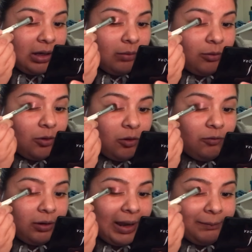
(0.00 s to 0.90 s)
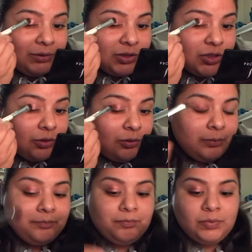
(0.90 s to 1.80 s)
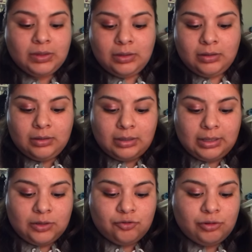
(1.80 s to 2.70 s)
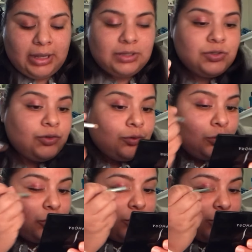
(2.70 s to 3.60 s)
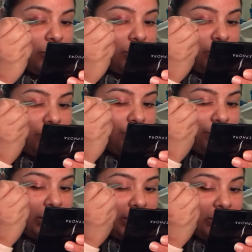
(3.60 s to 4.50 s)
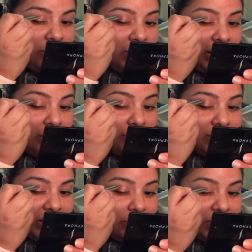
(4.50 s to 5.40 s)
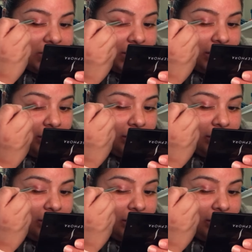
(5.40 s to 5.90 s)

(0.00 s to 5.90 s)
I'm gonna overlap the two and try to blend them together seamlessly.